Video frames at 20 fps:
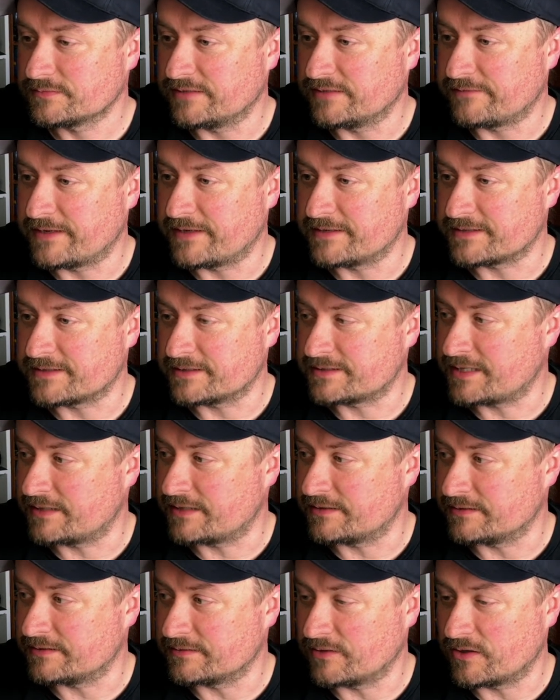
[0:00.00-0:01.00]
event
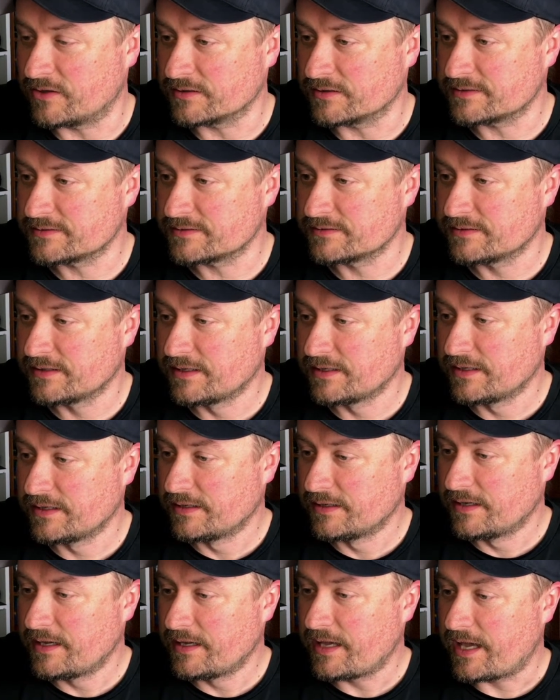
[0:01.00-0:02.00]
attended logs.
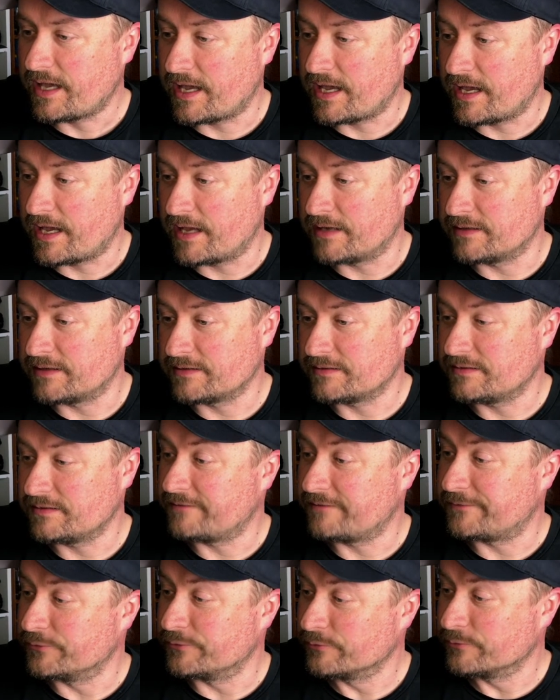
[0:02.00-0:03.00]
And
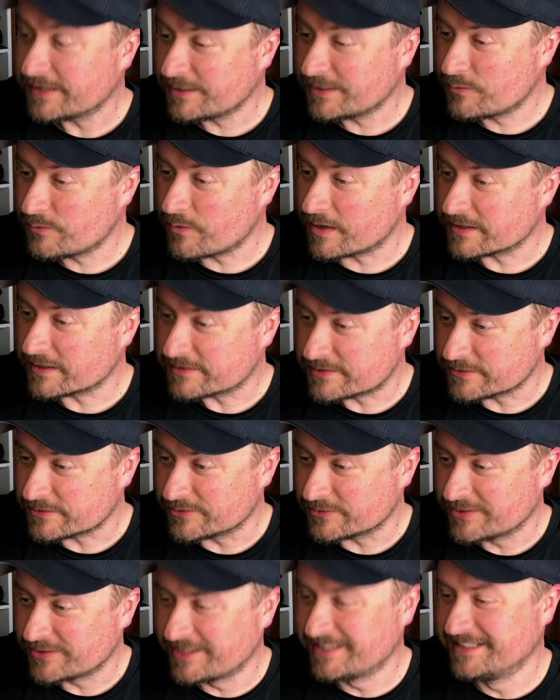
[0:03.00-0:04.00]
if you really wanted
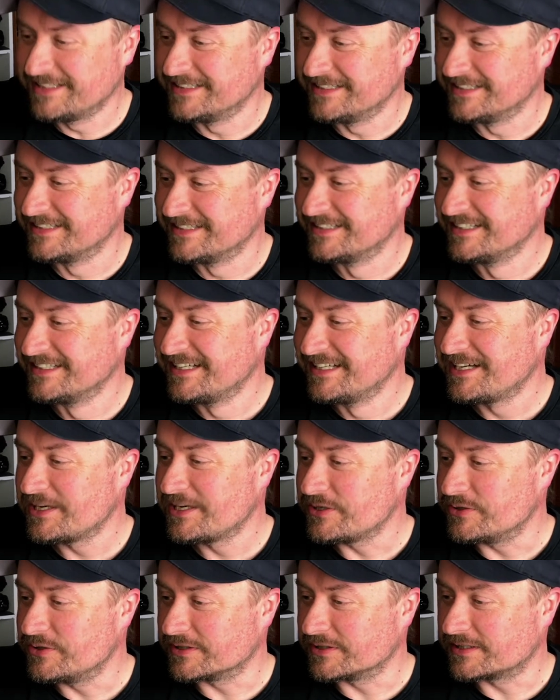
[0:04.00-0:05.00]
to,
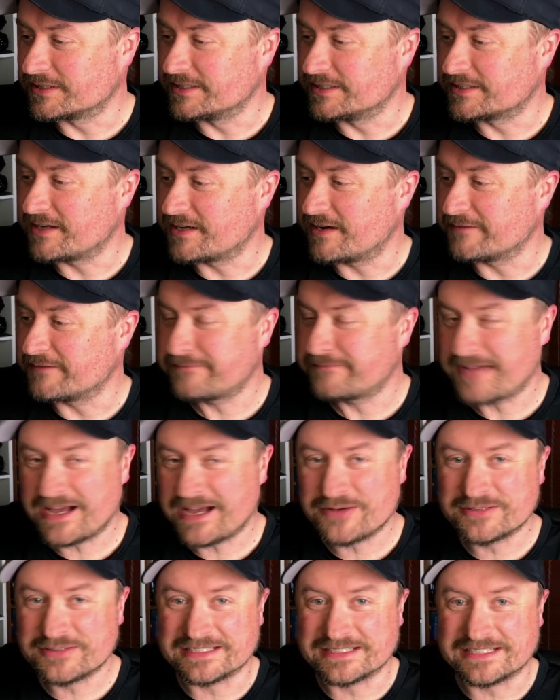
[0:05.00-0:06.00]
you could click on
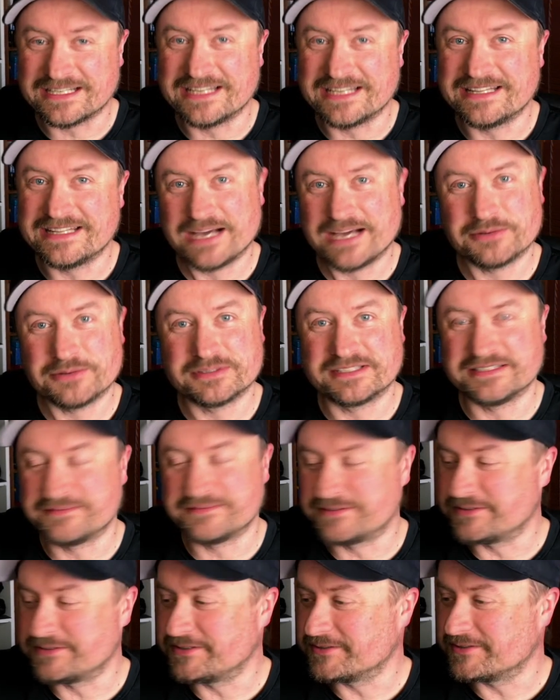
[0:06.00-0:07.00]
found it, and that would give
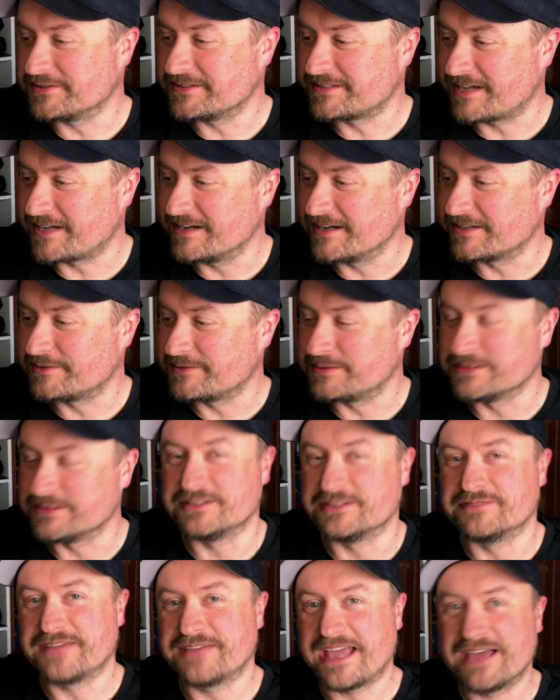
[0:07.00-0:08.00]
you your entire career
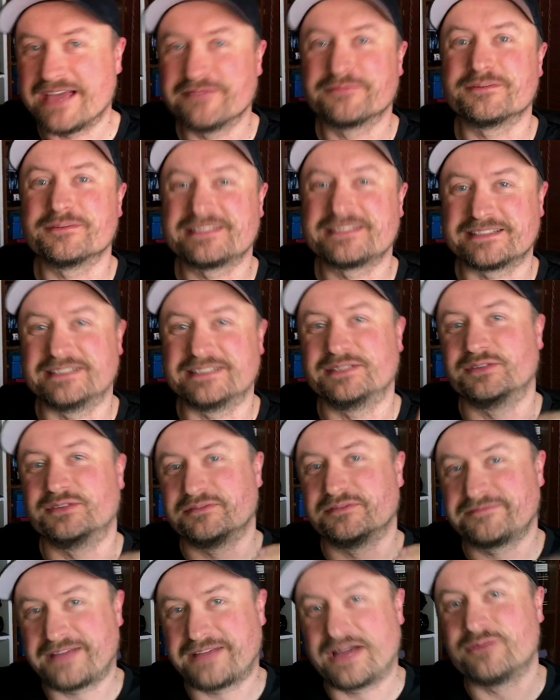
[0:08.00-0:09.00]
of every
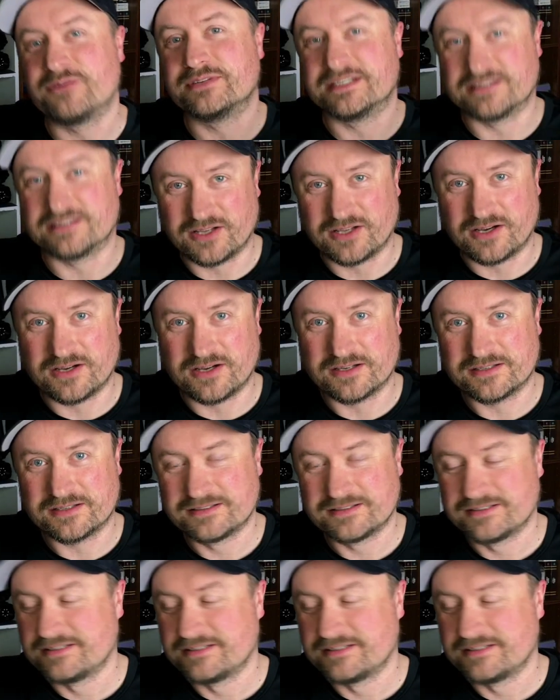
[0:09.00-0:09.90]
single found it log.